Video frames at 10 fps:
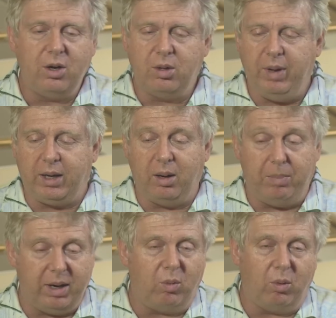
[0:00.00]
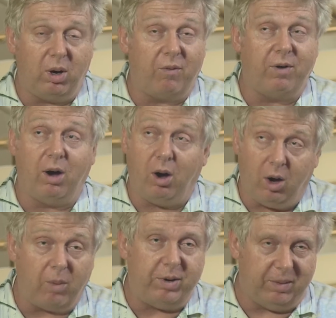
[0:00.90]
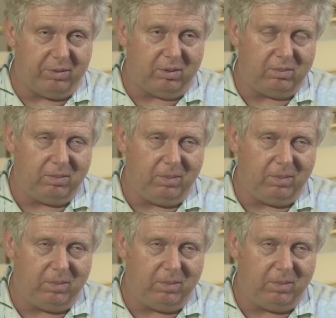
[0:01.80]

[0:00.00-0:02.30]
to make it a better world for all people.